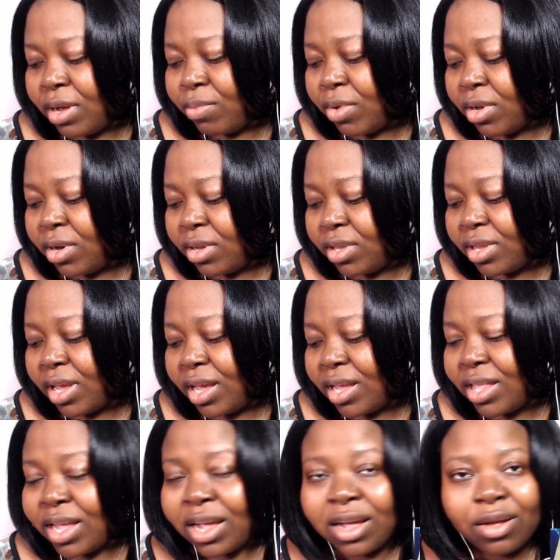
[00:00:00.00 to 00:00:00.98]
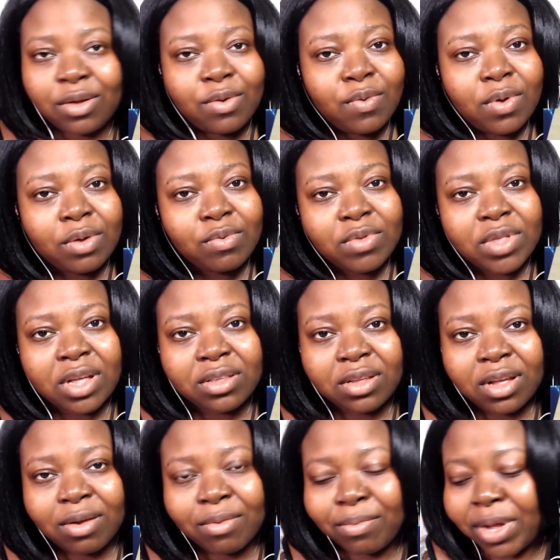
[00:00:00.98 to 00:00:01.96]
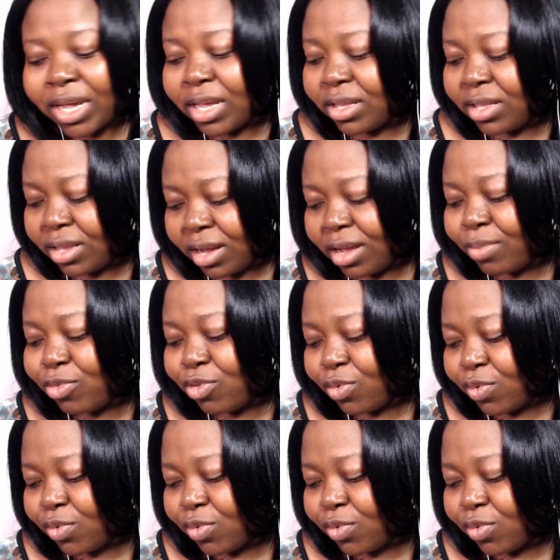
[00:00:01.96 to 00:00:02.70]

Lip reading: I'm gonna say that Kohaku doesn't come back in time,